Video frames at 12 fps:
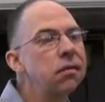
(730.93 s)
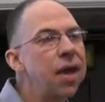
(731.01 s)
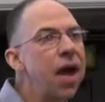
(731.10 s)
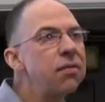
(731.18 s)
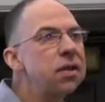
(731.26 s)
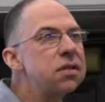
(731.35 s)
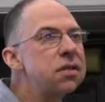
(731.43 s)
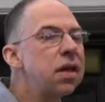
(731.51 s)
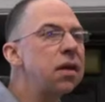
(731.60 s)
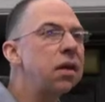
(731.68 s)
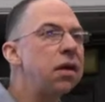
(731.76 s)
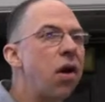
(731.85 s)
Calvin
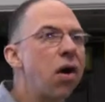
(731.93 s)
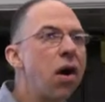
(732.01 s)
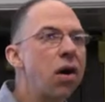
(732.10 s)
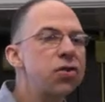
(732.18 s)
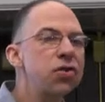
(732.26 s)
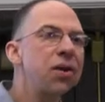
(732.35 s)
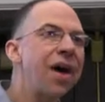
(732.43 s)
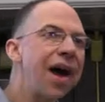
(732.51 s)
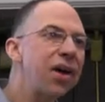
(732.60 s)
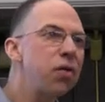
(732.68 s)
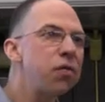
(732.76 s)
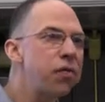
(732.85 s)
said that our hearts are
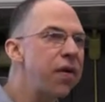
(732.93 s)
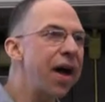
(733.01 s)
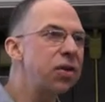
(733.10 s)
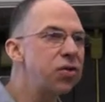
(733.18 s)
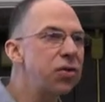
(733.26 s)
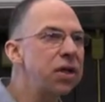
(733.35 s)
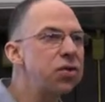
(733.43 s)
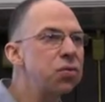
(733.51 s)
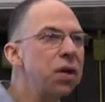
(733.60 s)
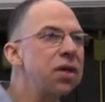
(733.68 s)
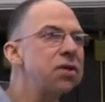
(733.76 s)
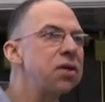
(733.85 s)
idol
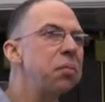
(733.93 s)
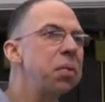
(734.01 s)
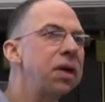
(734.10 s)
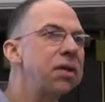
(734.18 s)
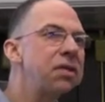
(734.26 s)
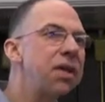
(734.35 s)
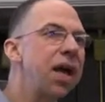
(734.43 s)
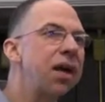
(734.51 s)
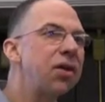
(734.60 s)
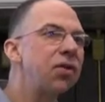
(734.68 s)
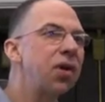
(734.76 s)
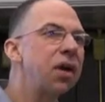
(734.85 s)
factories. What he simply is
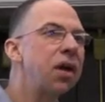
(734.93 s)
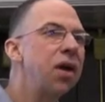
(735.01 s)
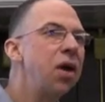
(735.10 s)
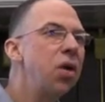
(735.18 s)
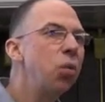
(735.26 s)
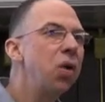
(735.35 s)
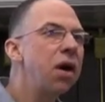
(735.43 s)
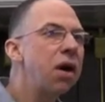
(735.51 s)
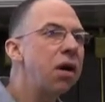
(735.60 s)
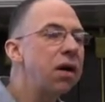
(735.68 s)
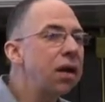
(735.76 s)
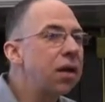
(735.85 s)
saying is that we
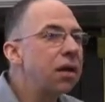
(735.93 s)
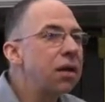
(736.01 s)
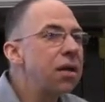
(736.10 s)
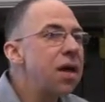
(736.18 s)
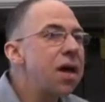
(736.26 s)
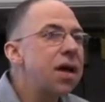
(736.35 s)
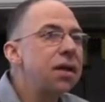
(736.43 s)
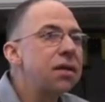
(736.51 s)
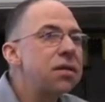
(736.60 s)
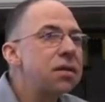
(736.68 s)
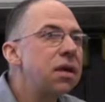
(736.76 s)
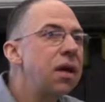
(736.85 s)
are
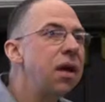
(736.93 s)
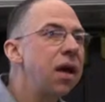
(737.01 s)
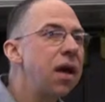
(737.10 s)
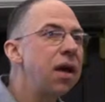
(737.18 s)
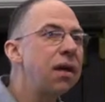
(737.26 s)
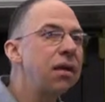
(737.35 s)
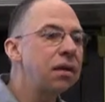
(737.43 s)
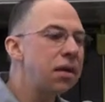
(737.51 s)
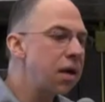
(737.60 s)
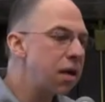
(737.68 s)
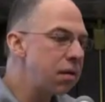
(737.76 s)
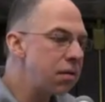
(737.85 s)
inclined and
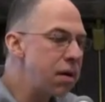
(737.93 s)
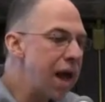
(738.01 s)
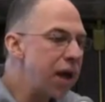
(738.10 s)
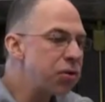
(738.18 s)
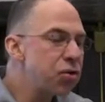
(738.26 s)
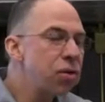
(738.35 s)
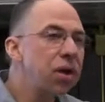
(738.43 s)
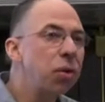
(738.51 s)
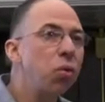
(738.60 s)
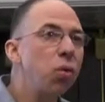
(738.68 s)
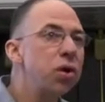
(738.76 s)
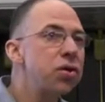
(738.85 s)
naturally
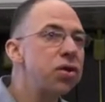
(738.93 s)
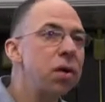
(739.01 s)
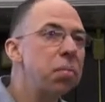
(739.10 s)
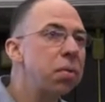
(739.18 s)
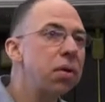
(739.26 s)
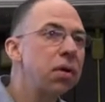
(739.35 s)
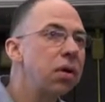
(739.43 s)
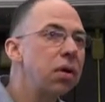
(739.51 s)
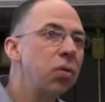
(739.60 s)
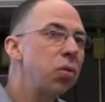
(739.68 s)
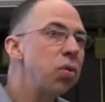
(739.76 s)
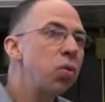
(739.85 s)
worship.
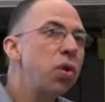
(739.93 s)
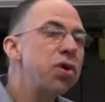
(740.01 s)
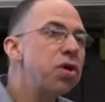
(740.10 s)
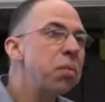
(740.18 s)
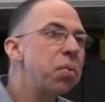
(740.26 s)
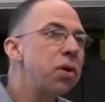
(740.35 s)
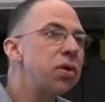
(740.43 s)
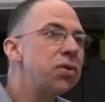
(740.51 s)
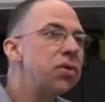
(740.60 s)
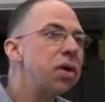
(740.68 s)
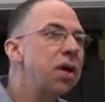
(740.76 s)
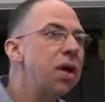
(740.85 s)
We're
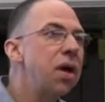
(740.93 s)
worshipers.